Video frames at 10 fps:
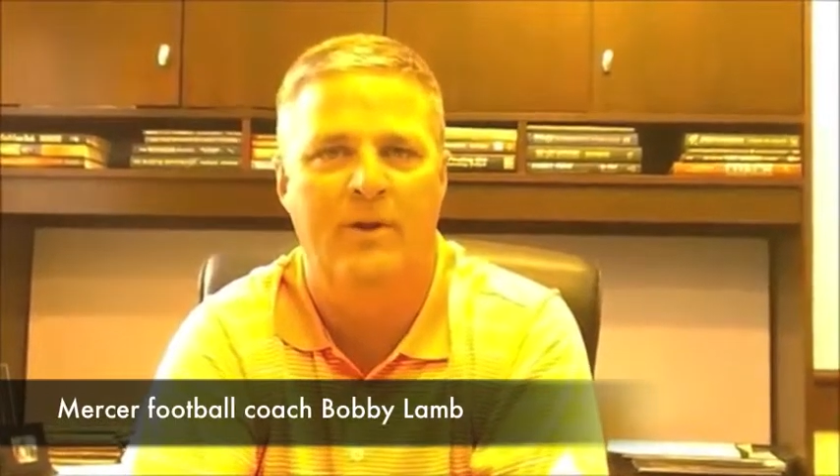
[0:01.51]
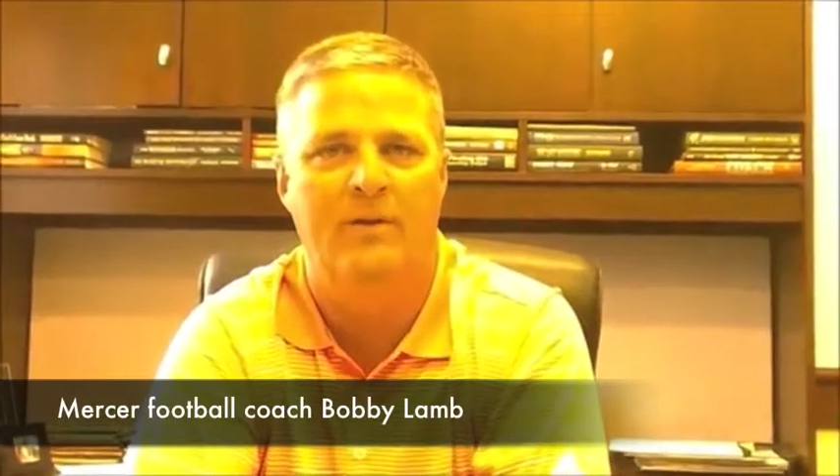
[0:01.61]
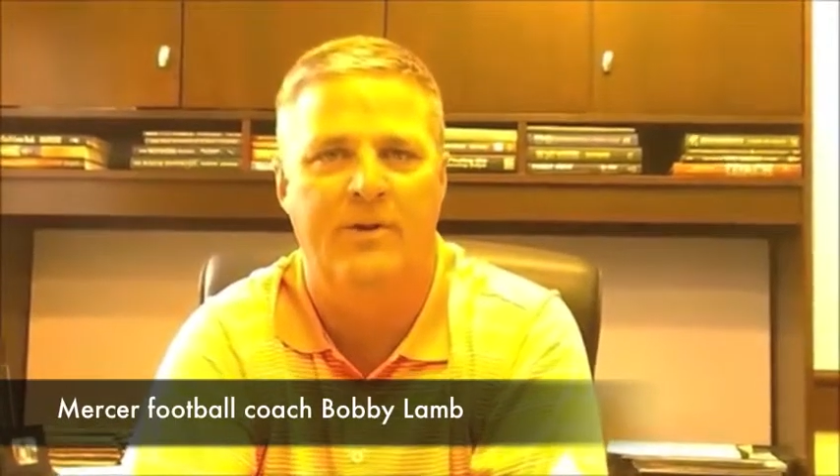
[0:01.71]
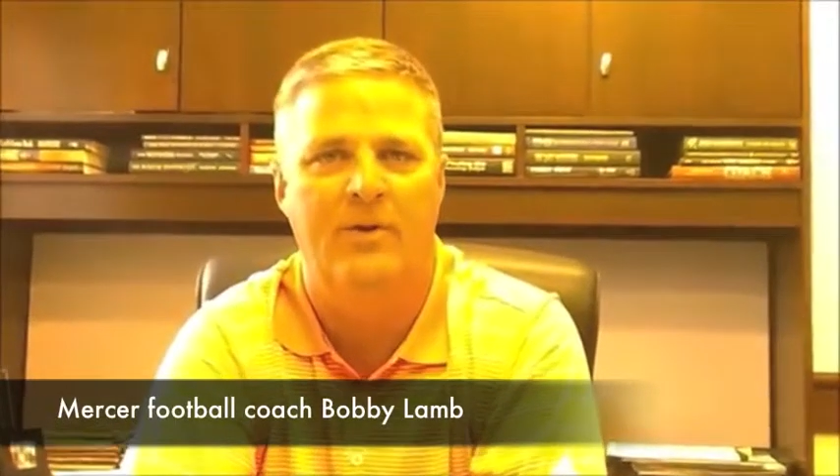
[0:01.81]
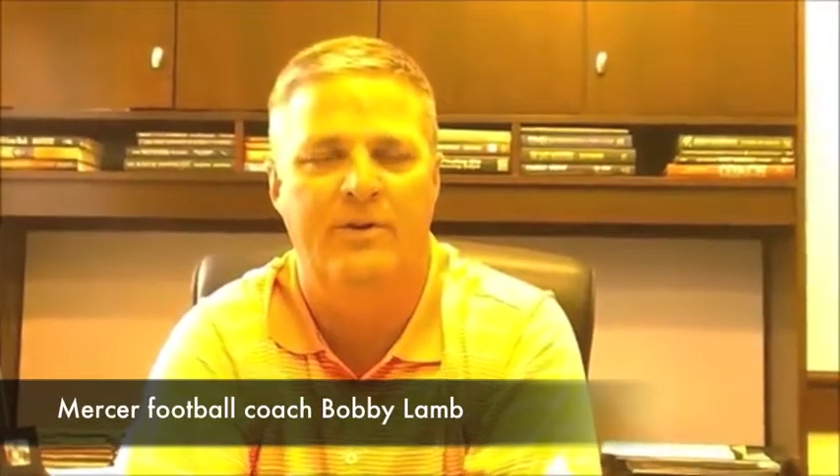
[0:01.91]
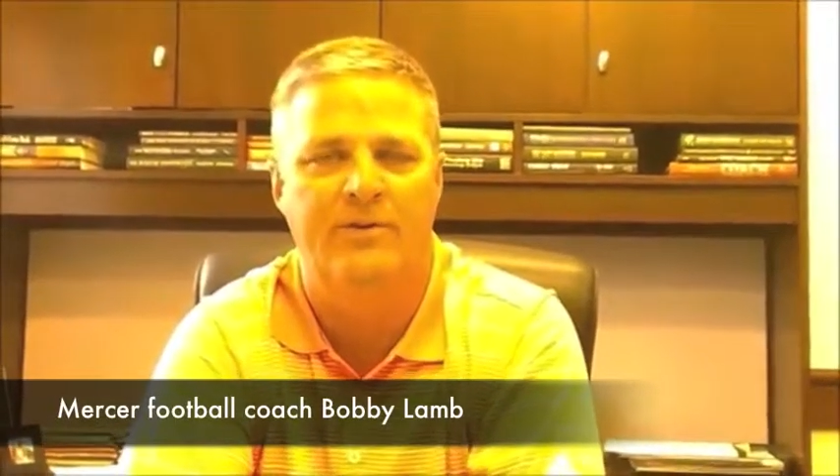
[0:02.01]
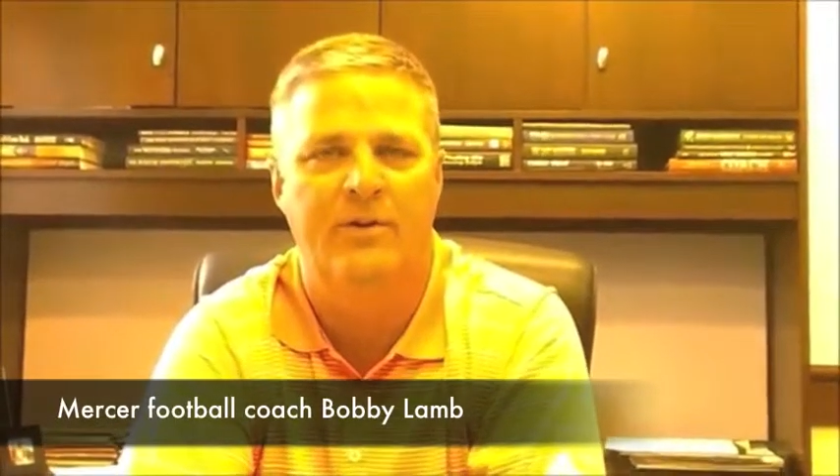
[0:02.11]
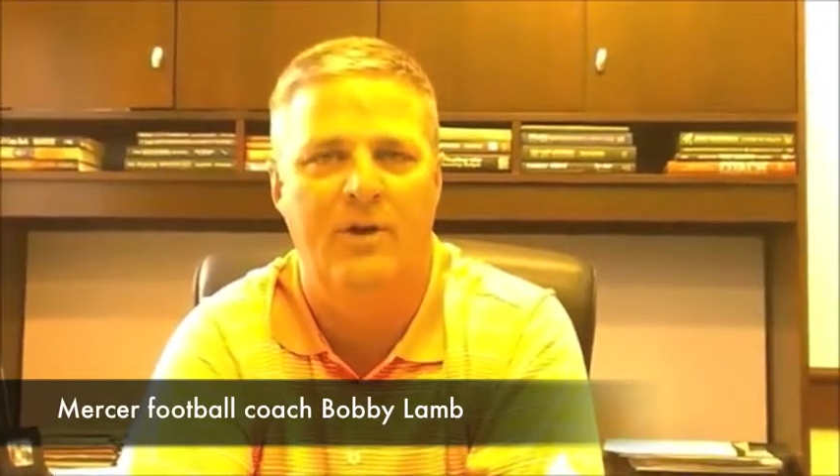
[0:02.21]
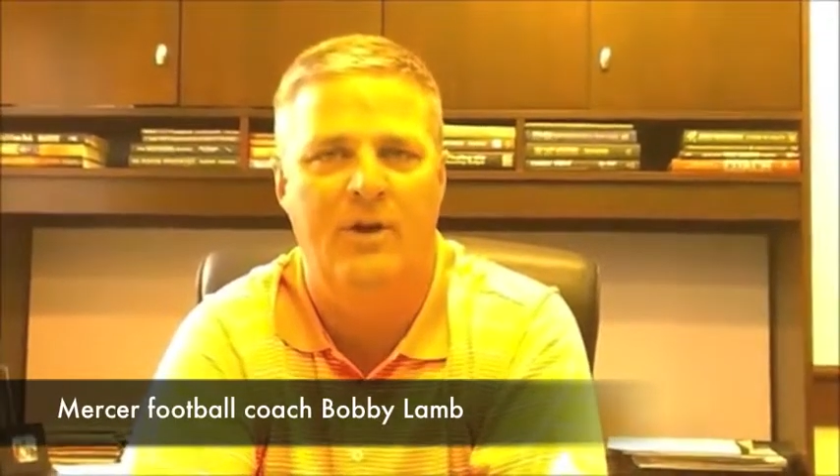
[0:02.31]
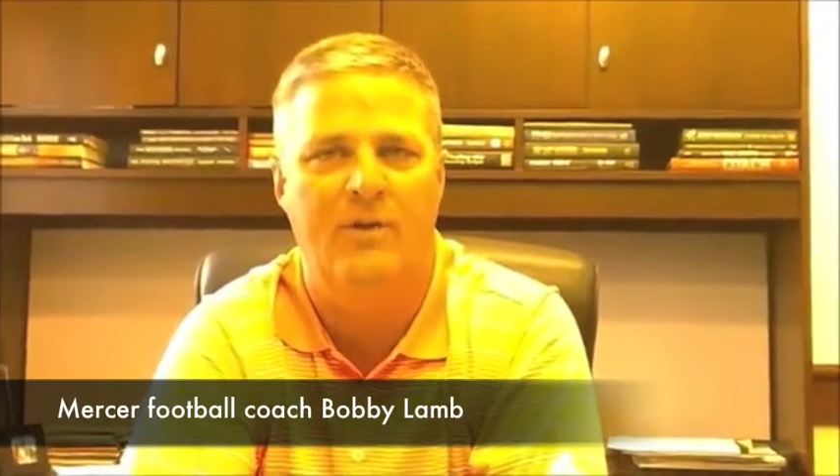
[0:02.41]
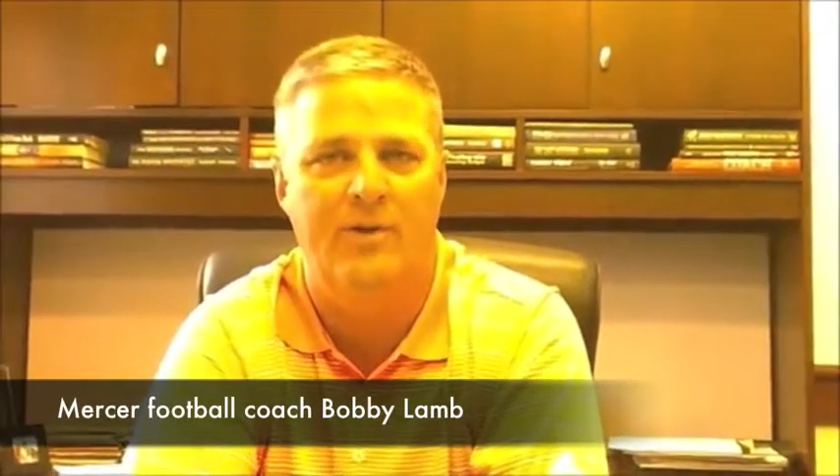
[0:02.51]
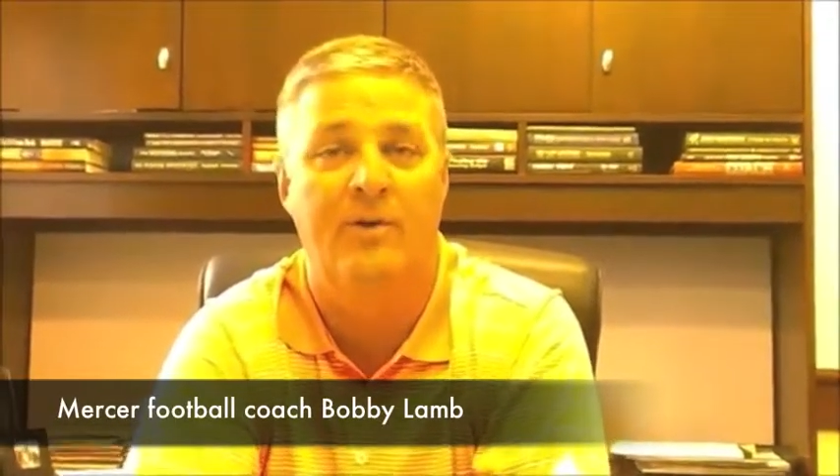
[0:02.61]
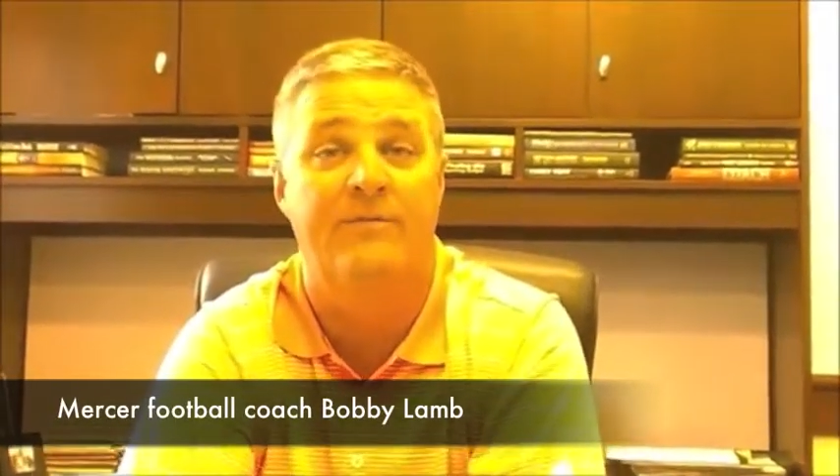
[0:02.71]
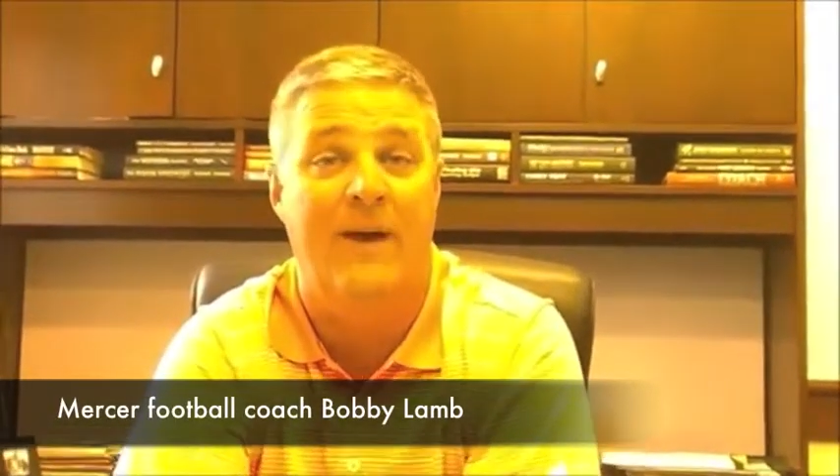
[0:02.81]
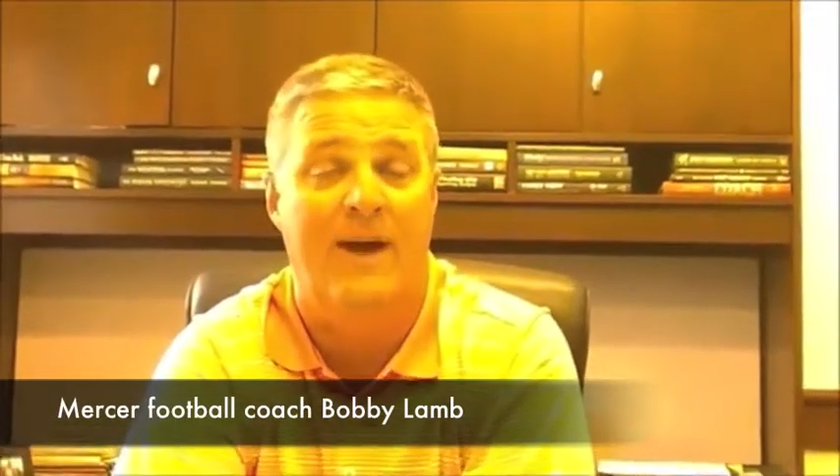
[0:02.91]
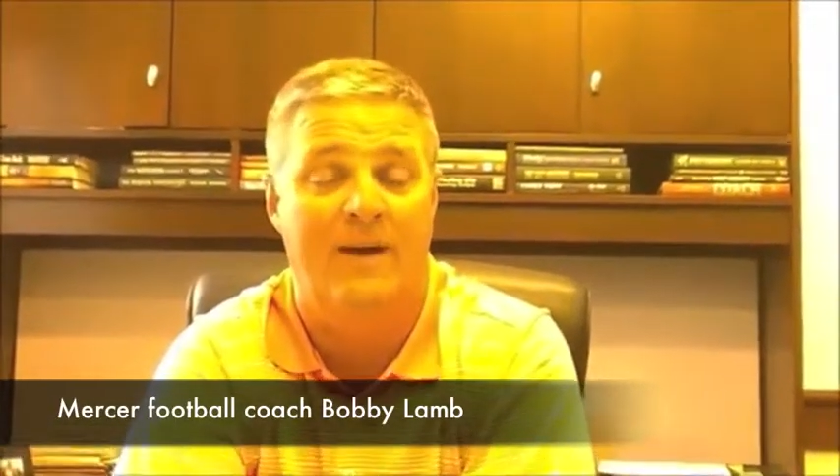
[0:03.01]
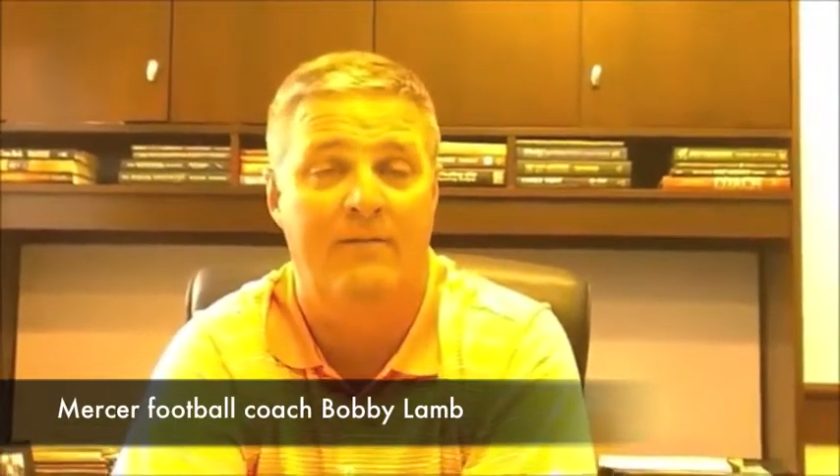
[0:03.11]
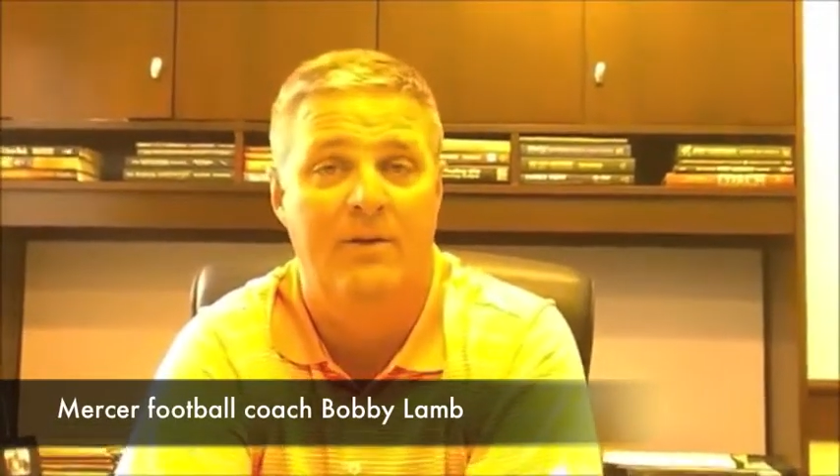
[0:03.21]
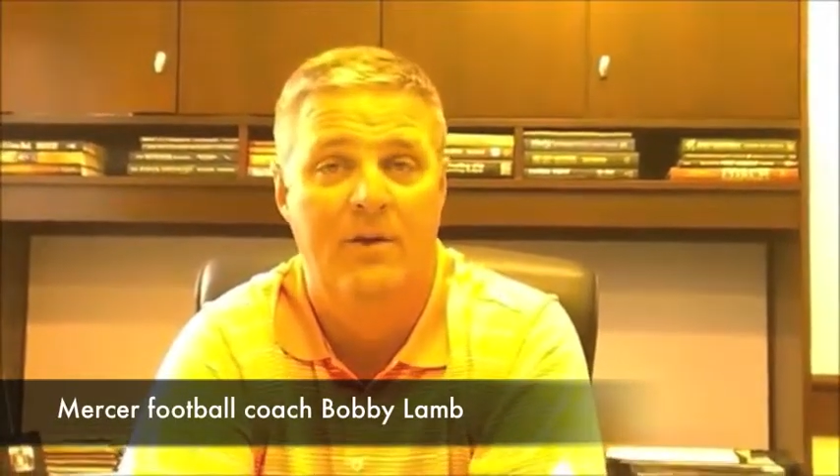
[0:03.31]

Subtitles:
the 35